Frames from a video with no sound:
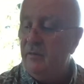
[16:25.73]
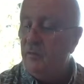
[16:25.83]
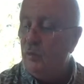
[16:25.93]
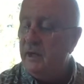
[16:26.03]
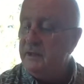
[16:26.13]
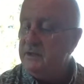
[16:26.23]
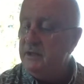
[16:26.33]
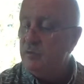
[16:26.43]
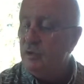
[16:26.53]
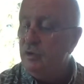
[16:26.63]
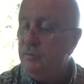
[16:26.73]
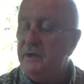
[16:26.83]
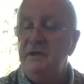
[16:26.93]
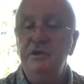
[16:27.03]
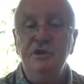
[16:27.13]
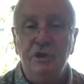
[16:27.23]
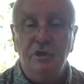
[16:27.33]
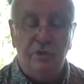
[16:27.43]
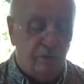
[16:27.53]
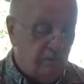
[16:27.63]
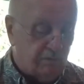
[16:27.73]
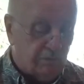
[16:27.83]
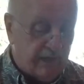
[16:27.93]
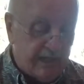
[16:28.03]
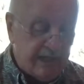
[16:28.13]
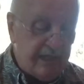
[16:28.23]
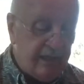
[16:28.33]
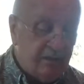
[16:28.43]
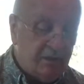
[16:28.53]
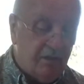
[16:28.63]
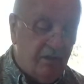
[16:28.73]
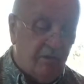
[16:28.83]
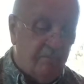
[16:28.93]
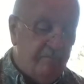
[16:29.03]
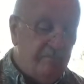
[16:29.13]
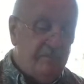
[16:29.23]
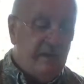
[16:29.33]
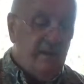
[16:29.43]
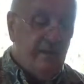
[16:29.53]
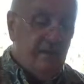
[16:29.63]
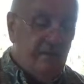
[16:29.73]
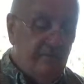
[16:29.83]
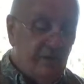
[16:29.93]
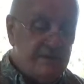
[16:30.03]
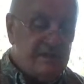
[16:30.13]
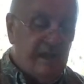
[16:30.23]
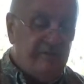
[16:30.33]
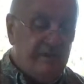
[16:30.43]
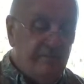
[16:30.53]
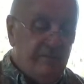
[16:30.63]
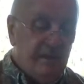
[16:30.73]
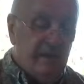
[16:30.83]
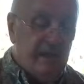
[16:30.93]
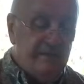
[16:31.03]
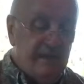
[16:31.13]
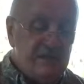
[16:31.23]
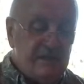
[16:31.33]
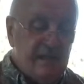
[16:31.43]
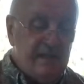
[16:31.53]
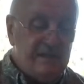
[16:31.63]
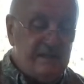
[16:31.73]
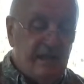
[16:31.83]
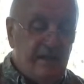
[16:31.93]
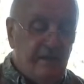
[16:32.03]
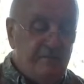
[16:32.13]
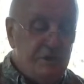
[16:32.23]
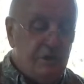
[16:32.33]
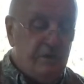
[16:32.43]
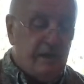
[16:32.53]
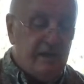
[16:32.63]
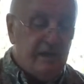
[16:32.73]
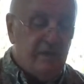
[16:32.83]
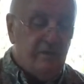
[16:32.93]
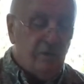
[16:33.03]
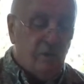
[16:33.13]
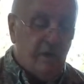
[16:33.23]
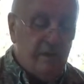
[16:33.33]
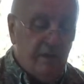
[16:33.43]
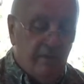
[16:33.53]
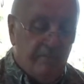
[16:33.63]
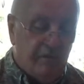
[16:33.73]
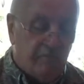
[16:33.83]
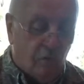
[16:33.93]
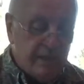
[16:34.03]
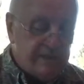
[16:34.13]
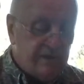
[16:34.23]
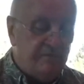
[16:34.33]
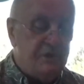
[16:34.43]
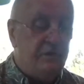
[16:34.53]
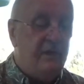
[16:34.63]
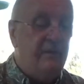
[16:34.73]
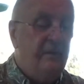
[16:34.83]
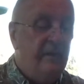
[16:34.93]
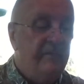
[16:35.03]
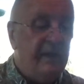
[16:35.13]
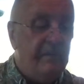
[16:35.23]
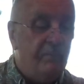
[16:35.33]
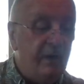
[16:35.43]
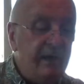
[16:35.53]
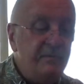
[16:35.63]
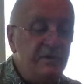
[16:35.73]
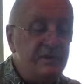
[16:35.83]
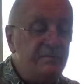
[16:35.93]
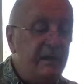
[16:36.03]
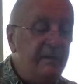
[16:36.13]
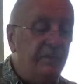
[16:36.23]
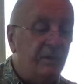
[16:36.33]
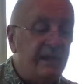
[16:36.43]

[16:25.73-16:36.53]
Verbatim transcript: What did Reuben do? Ready, go. Verse 7 And this he said of Judah Hear, Lord, the voice of Judah, and bring him to his people.